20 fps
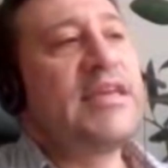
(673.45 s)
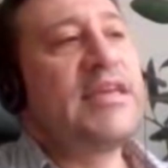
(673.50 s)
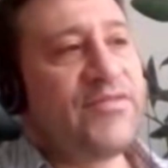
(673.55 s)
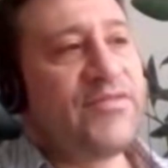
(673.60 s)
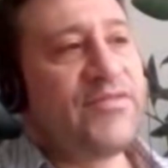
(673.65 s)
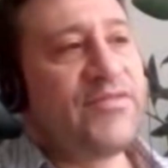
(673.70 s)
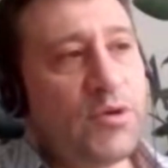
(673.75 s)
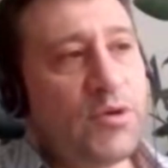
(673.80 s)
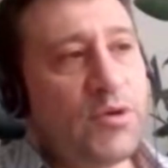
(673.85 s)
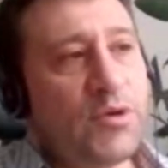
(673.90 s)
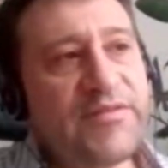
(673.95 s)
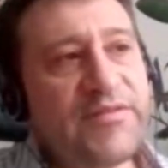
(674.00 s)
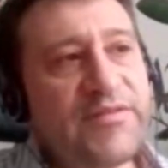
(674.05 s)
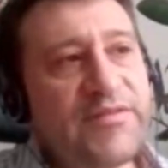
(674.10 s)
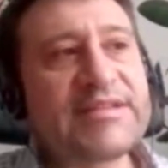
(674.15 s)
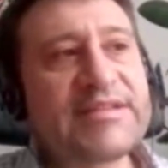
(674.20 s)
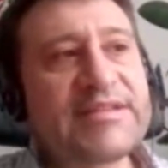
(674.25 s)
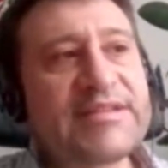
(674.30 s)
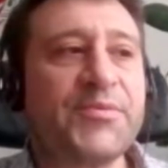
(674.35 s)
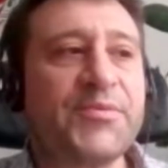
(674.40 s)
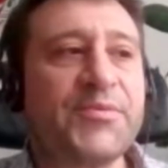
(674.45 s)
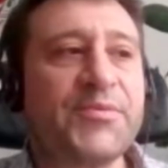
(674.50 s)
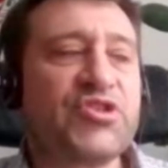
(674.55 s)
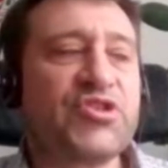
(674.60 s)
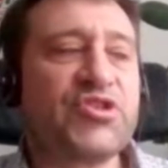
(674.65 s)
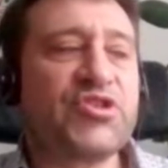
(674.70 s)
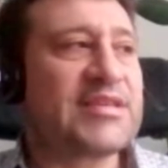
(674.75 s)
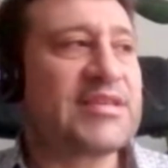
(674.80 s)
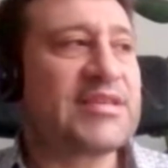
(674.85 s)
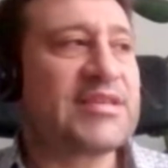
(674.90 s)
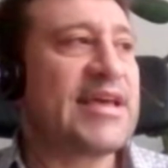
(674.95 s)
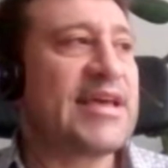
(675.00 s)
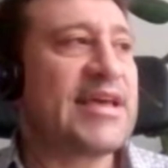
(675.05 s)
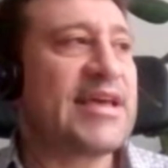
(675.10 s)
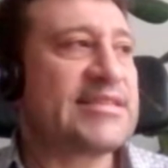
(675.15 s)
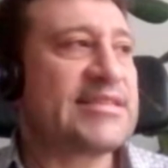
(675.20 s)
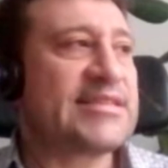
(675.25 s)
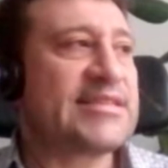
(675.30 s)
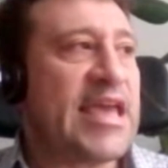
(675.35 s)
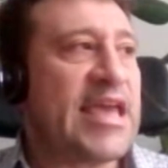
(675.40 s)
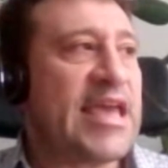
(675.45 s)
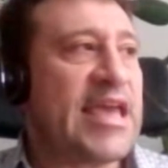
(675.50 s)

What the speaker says: in the Multiversum, just as